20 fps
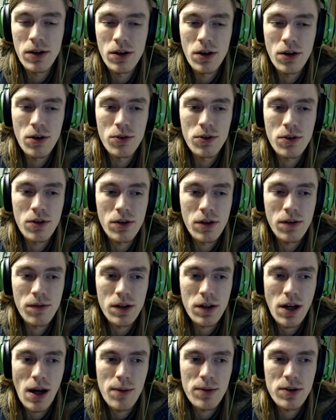knows, you can leave it in
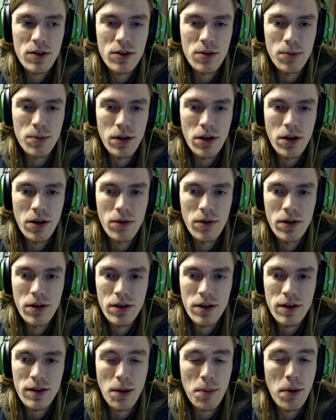the comment section below,
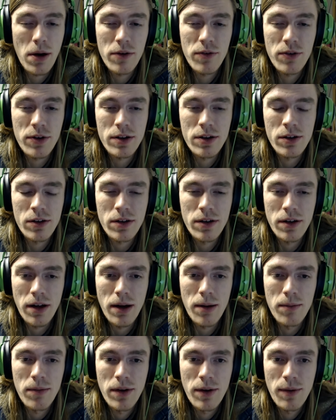because I'll probably forget to look it
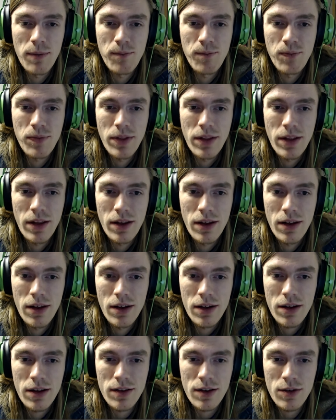up.
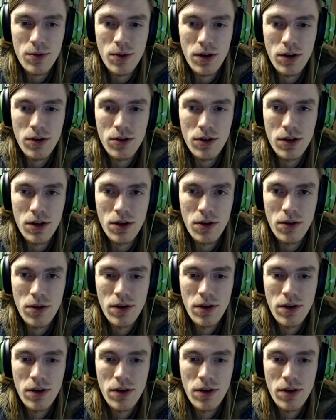Because that's what I usually do.